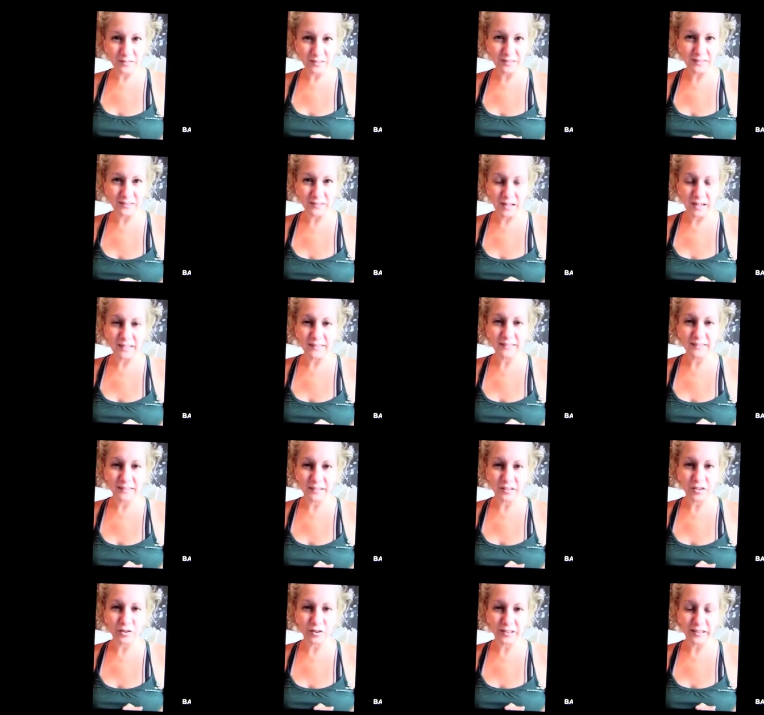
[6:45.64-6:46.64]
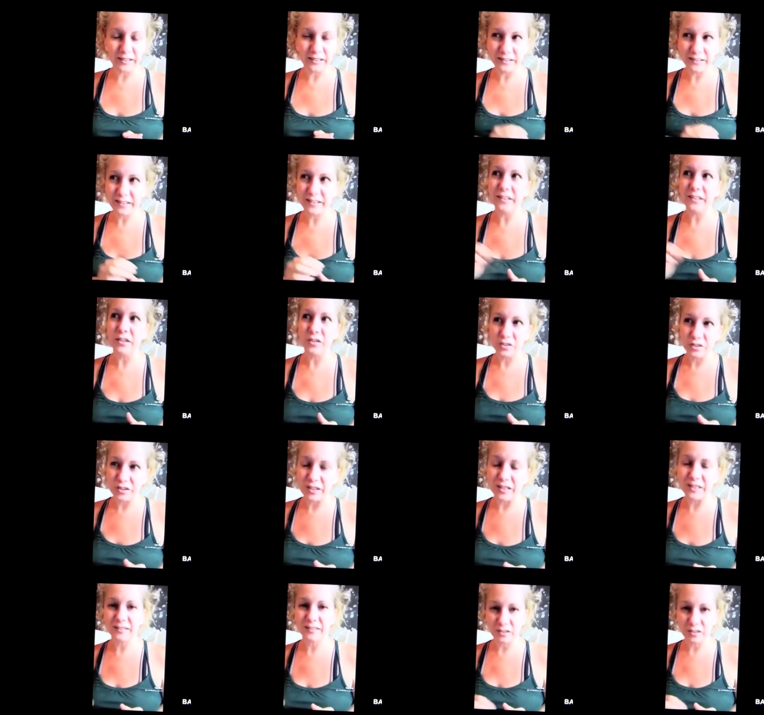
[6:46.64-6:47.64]
guys literally in tears as
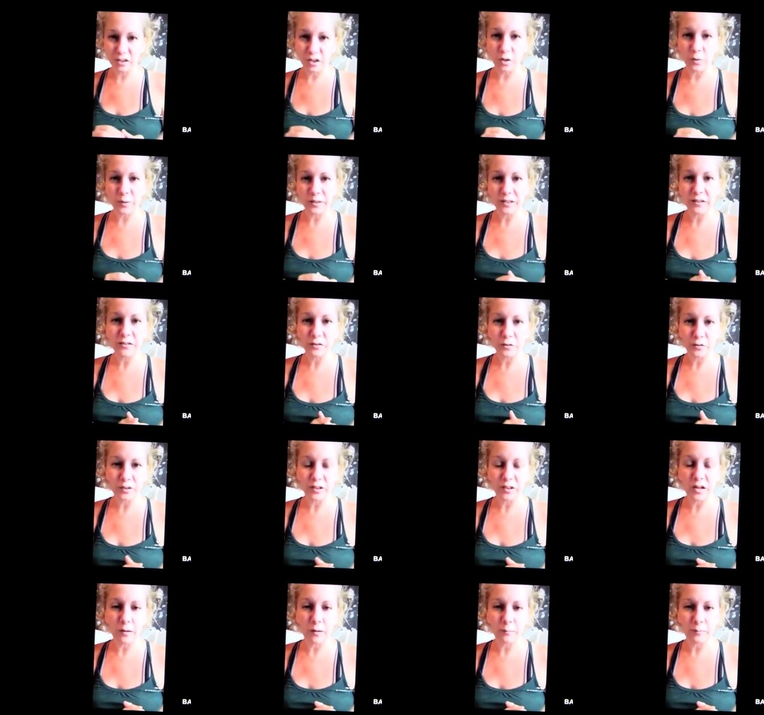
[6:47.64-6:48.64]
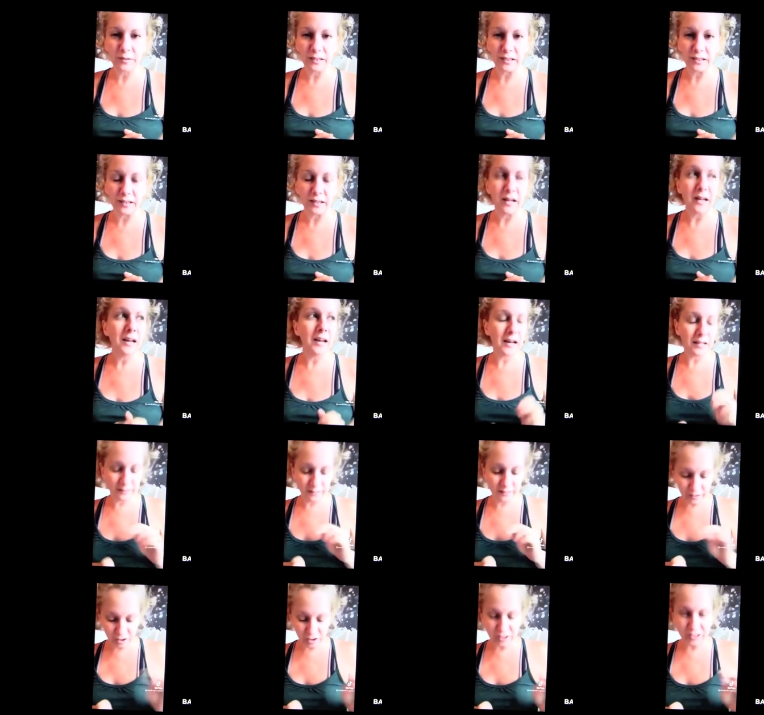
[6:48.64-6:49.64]
they're going through the company and
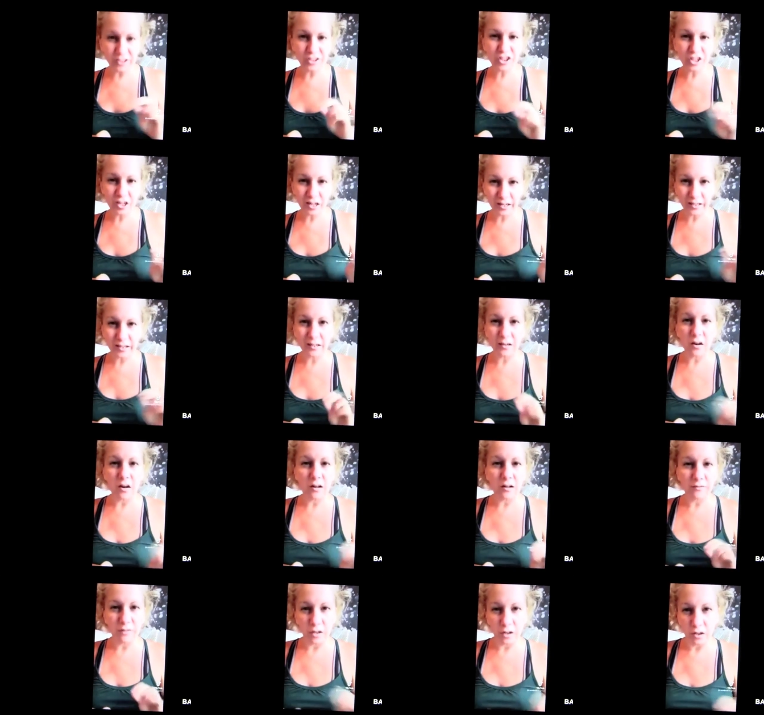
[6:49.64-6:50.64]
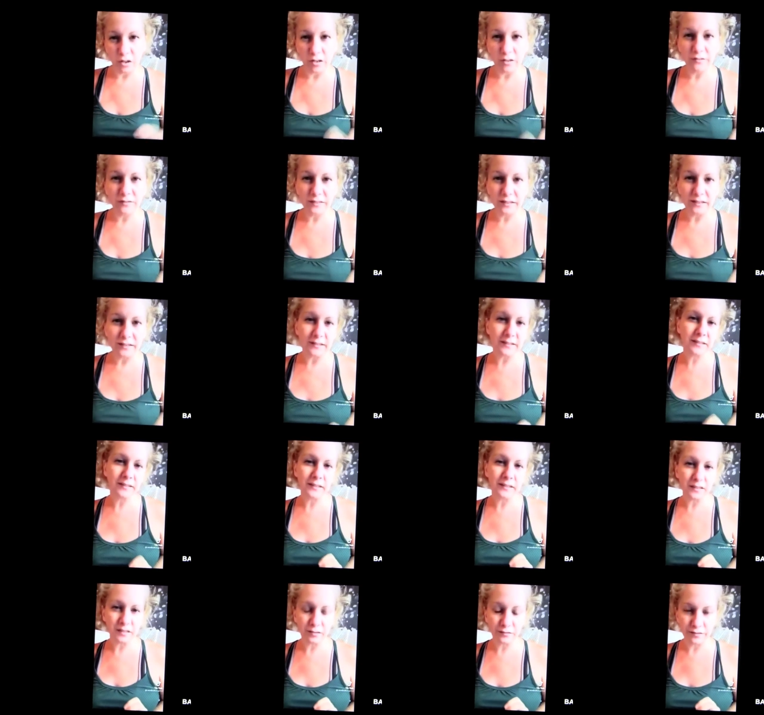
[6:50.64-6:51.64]
literally checking off all of these
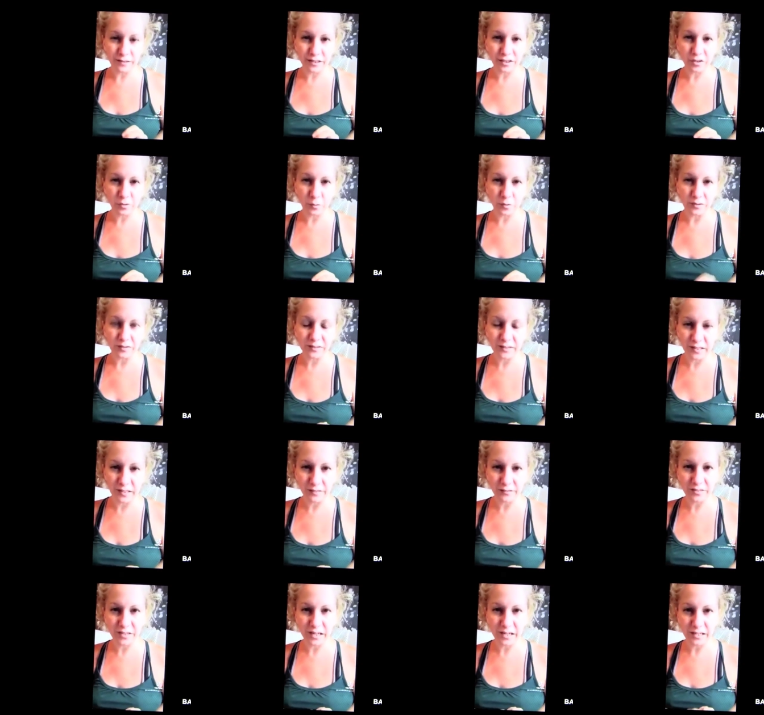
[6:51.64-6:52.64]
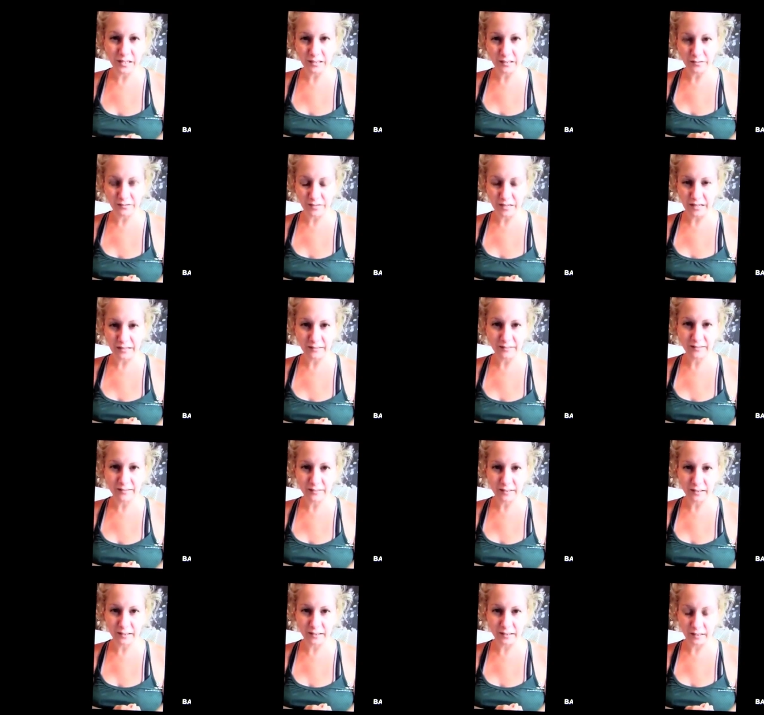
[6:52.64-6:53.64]
individuals that have taken the
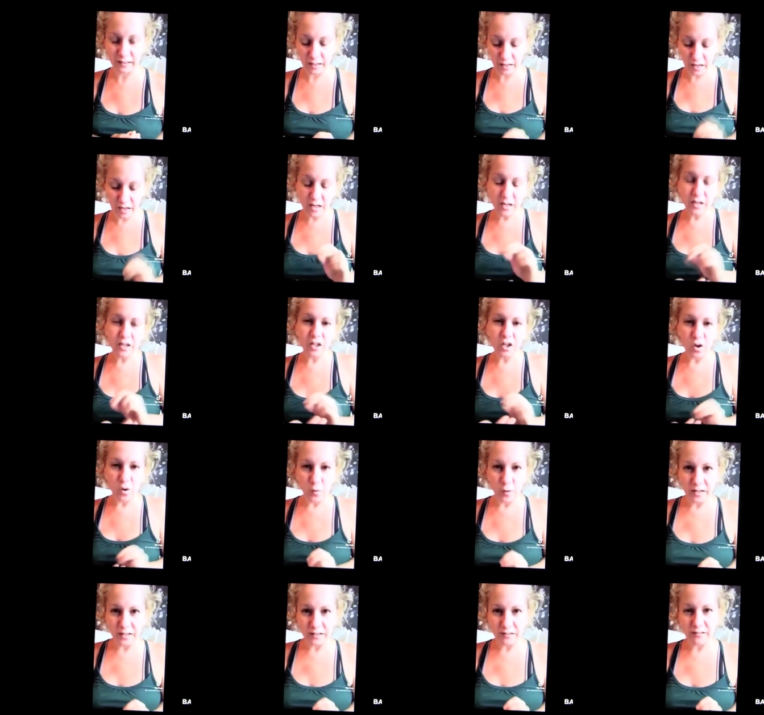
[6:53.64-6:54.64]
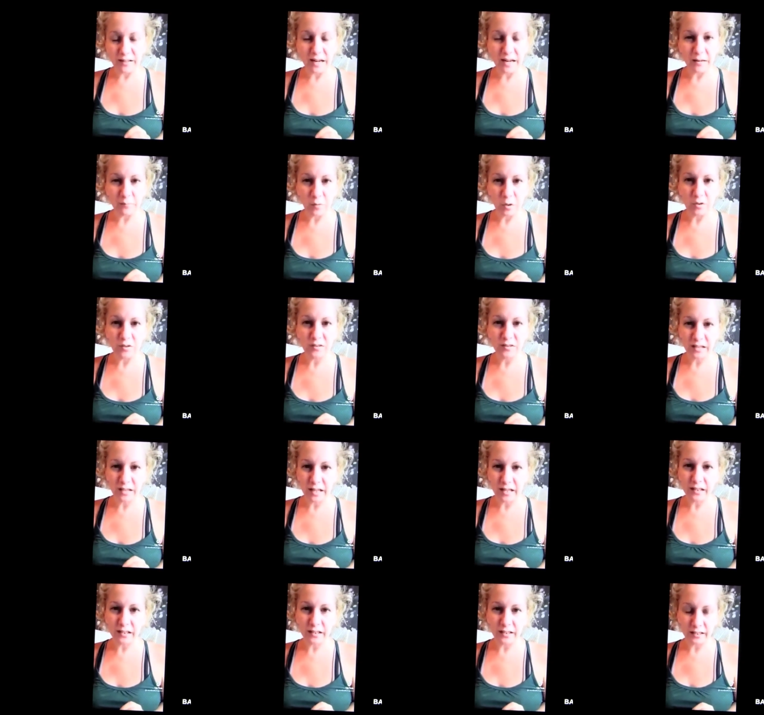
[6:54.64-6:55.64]
vaccine, knowing that most
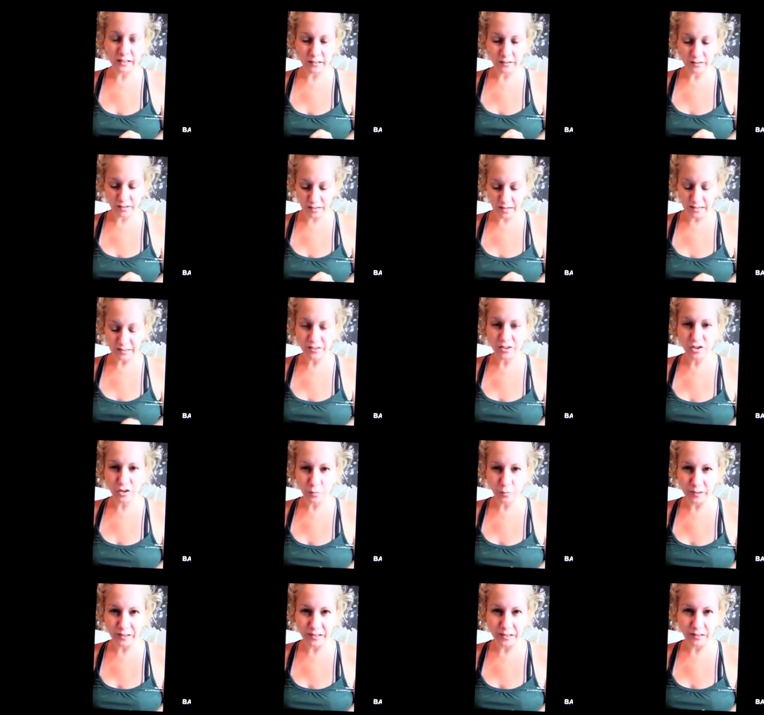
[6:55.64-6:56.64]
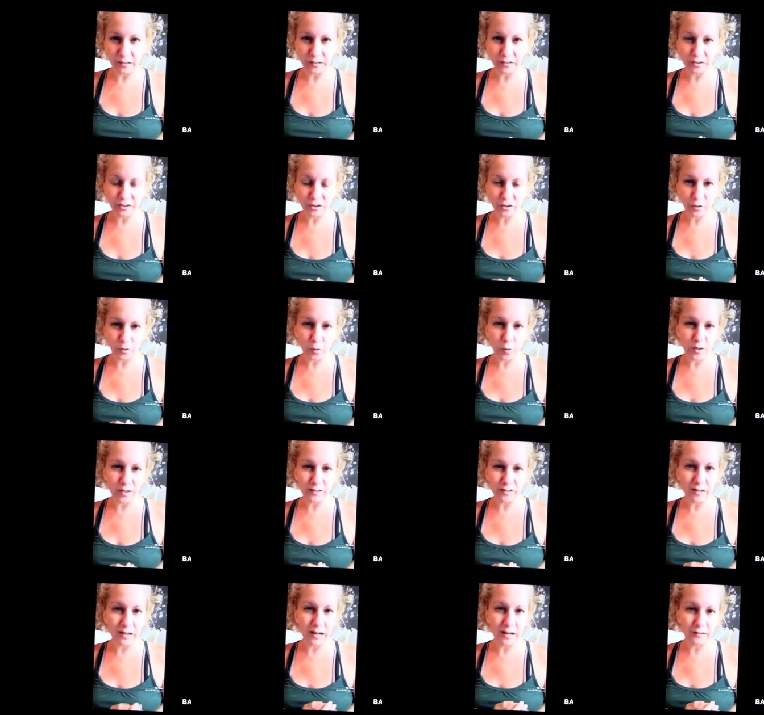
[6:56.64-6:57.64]
likely in the next 3 years, they're going to
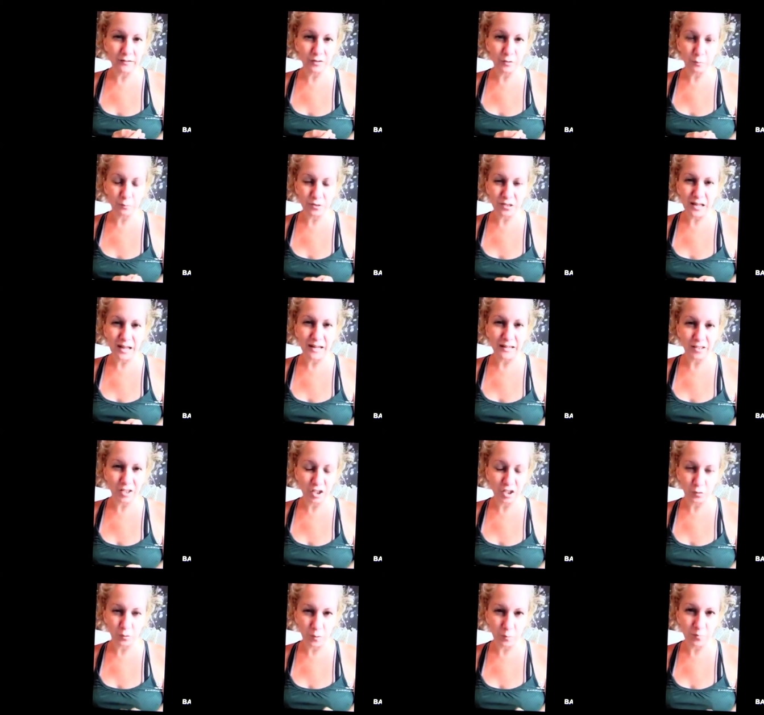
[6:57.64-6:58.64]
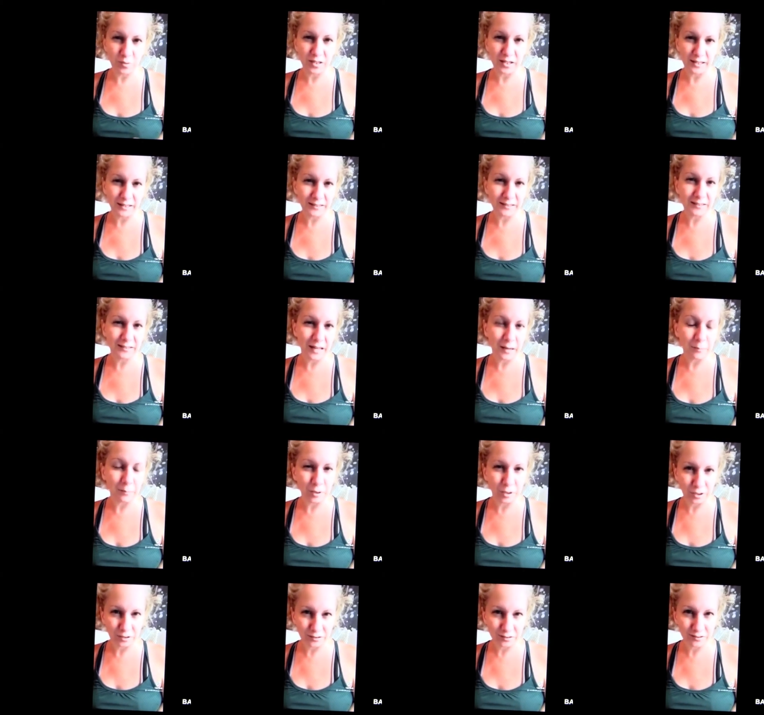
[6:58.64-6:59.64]
have to plan to replace that
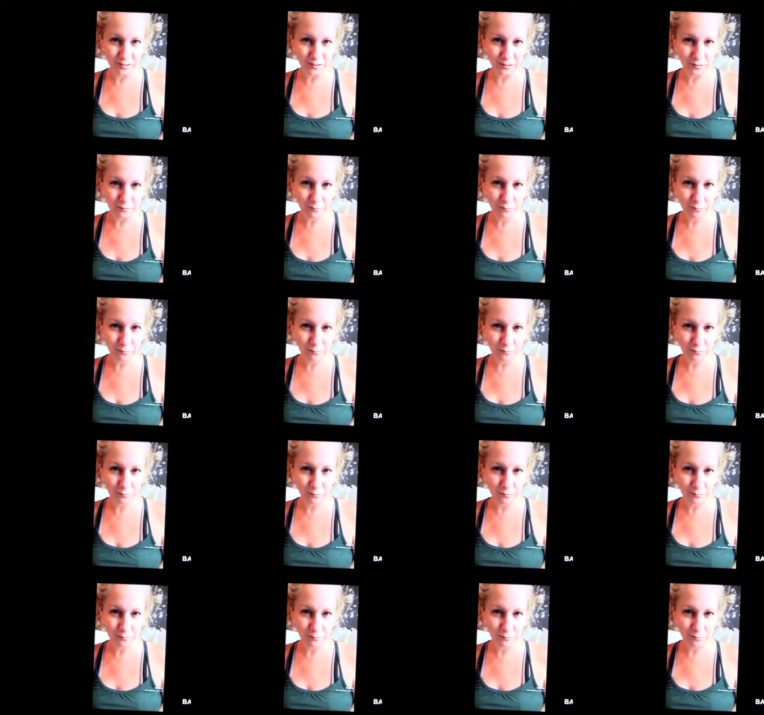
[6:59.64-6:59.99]
person.